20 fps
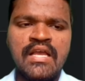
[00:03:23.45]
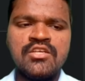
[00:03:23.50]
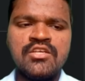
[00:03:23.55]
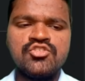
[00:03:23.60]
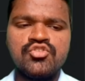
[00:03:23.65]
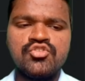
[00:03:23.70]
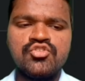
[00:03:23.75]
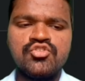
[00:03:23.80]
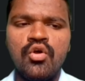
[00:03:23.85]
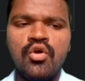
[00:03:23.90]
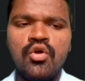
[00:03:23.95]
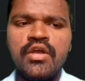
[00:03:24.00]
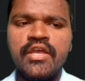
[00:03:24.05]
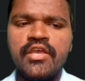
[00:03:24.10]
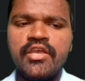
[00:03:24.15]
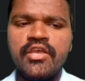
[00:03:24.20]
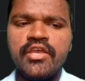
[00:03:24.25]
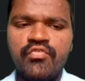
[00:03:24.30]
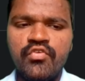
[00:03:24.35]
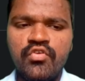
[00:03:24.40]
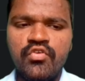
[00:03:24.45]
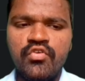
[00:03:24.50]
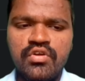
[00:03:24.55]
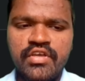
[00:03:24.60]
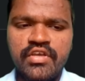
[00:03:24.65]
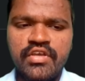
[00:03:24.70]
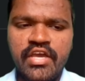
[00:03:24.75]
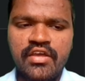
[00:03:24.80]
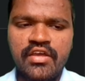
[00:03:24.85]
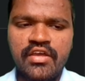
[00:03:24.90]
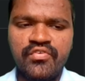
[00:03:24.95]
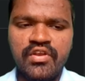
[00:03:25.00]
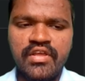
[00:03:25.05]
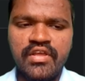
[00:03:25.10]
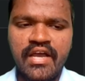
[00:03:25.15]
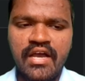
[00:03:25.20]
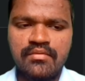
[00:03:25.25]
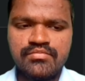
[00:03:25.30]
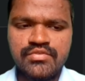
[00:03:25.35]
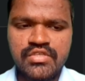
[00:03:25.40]
So if you could
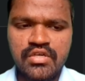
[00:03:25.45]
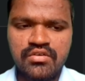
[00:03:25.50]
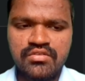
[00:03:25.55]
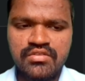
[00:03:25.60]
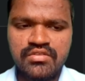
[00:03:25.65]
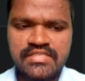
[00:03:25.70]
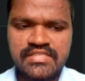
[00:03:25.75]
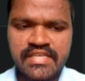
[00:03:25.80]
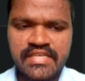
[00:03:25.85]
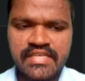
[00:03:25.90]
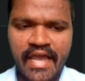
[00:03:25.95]
carefully observe this